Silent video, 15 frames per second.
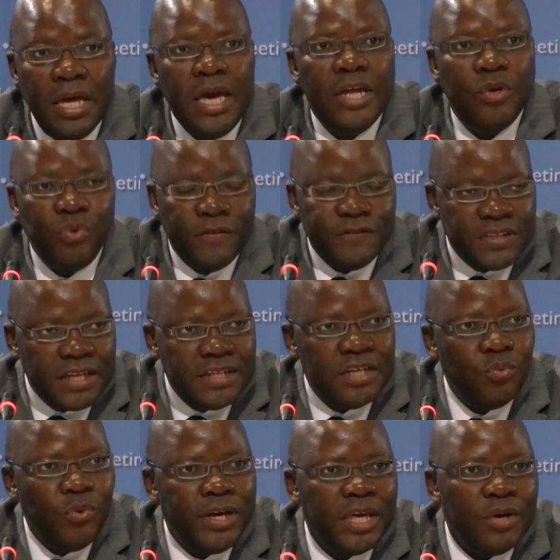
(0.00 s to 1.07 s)
and we've
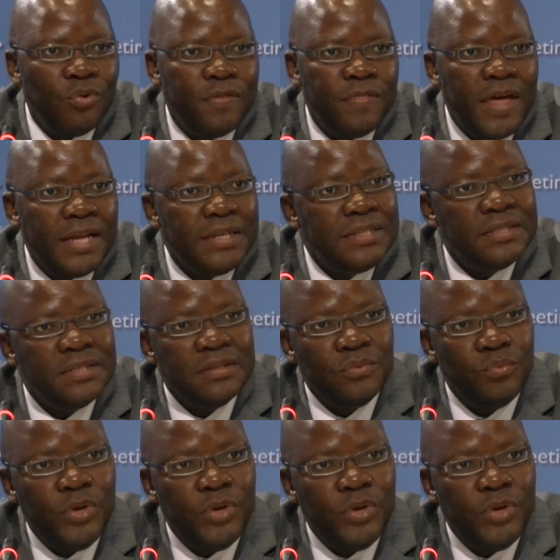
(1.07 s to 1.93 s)
started working on that.